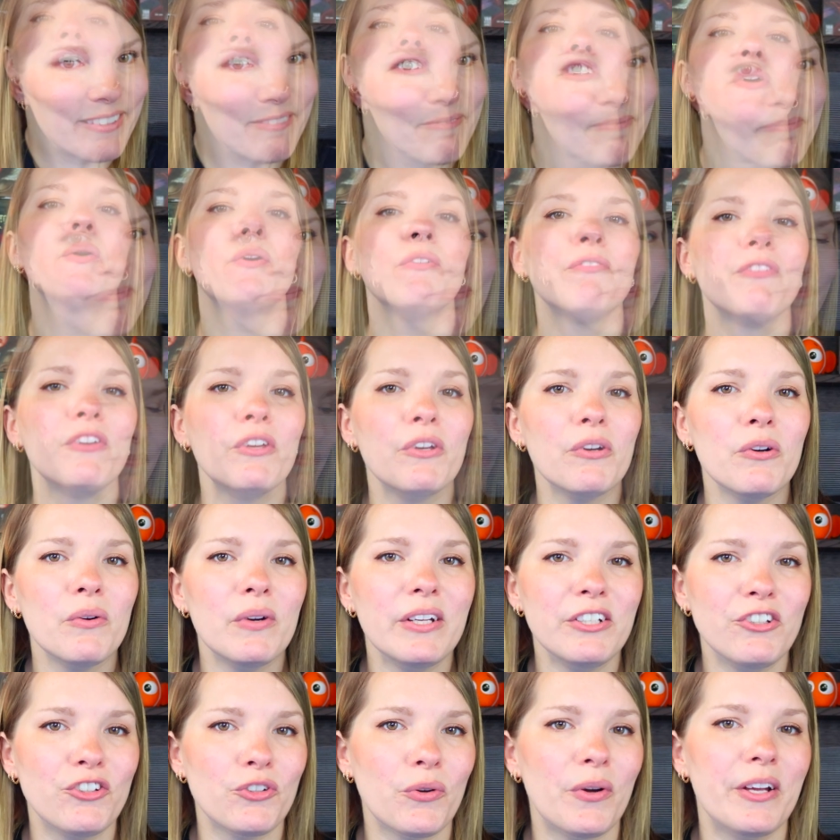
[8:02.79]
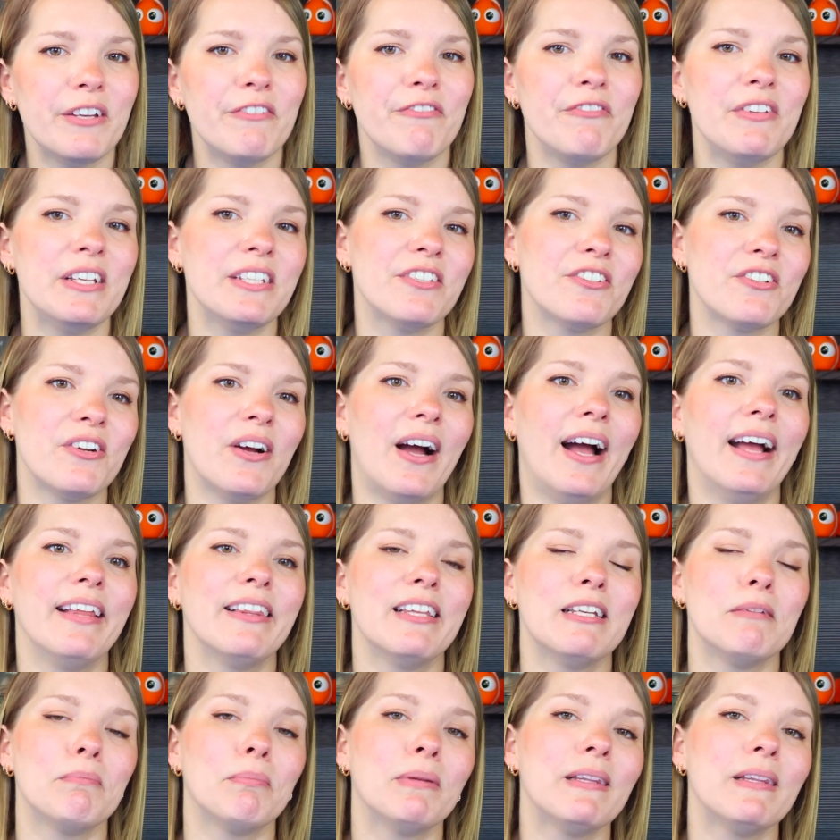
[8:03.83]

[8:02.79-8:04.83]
So if you enjoyed Feaster Island,